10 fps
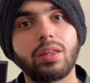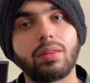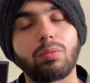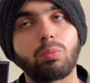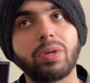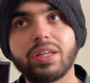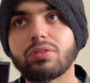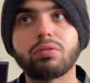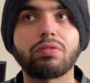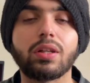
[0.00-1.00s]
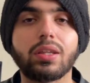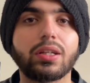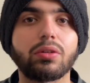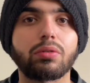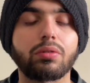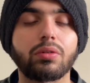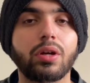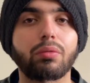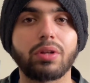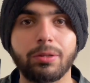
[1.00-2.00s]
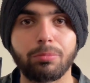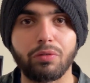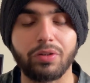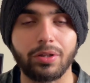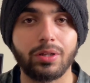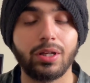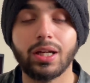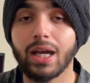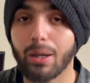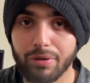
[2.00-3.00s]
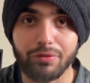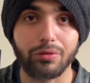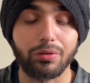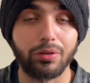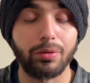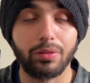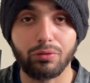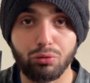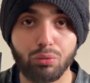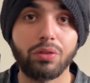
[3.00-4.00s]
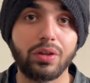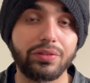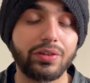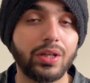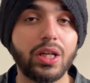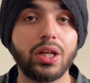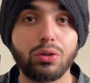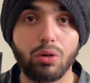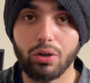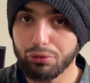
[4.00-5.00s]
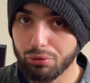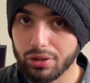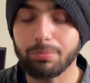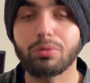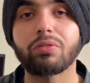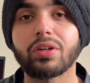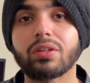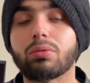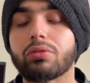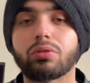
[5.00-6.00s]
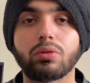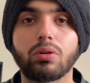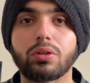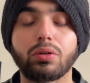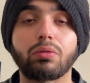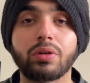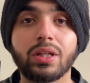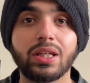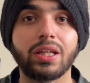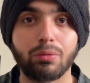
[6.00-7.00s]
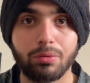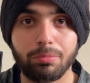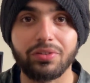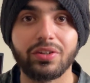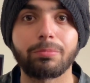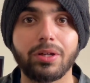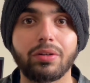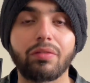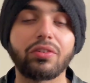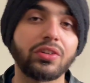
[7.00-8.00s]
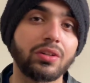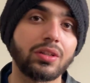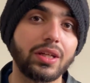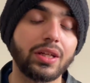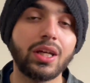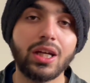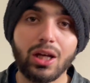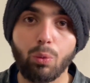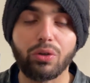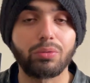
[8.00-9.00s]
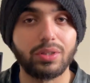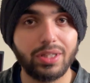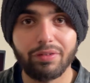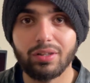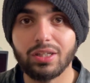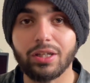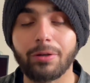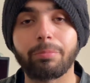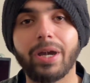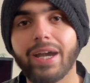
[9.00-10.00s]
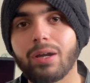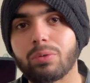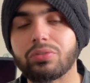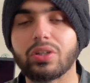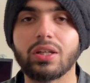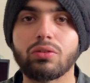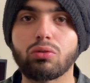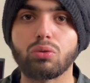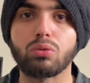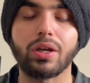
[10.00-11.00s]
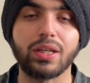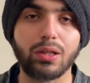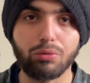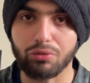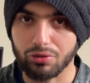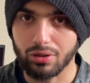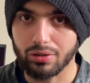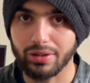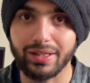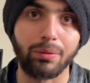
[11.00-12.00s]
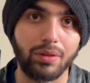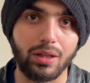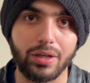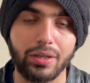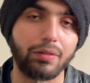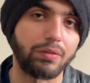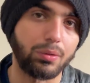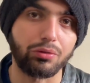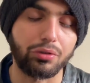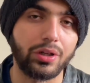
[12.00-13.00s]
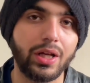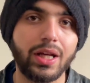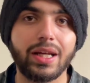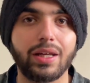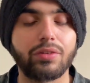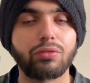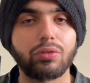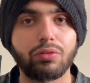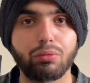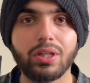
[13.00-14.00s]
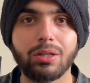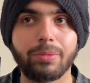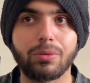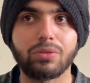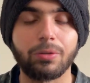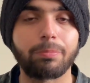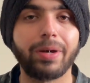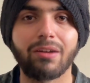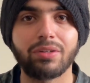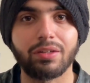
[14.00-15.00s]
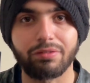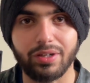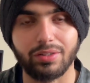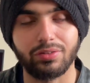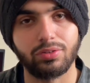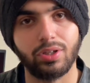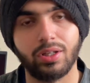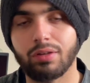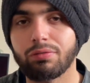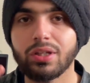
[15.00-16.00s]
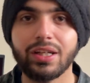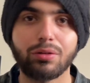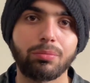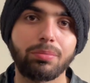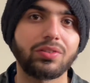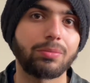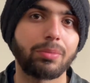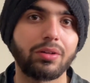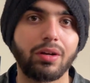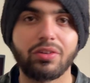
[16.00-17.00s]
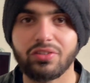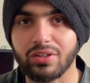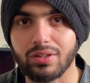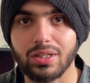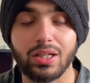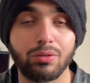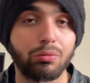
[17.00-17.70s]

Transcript: makes you feel like you're not really improving. However, the truth is, you are truly improving towards your goal. You're really getting 1% better every single day, which will definitely compound into a huge result down the line in the future. And it's really about compounding effects. And if you get 1% better every single day in your